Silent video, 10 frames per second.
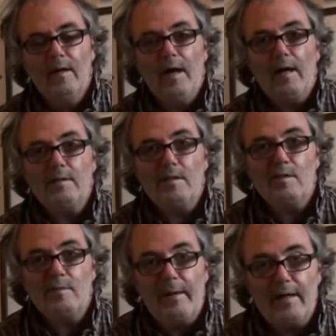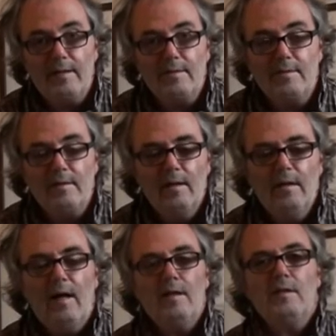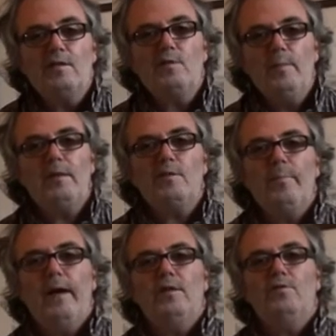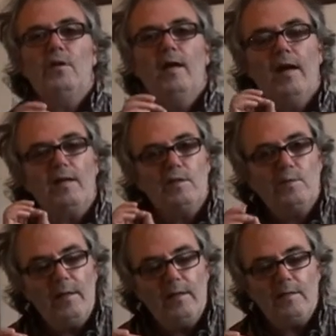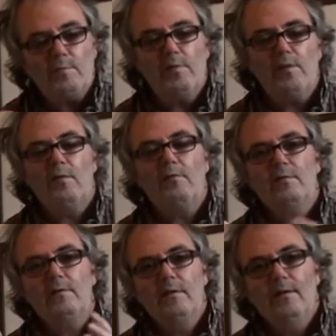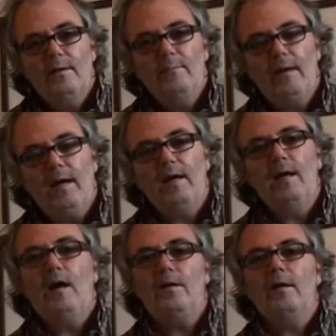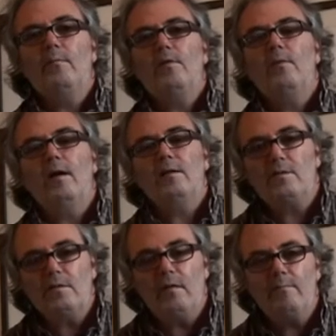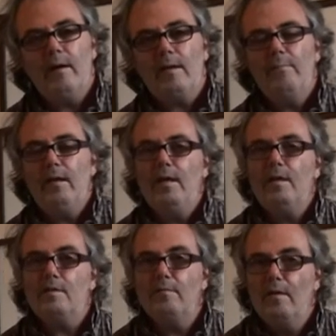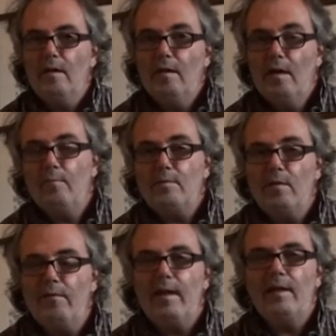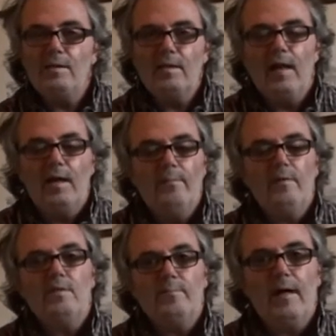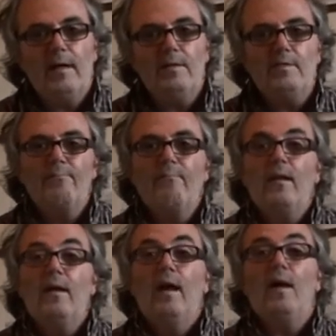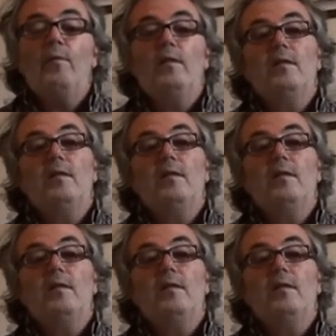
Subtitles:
as a spice, as a sweet spice. You can get a sweetness without making honey without getting stung by bees, and it was a very desirable spice. And when they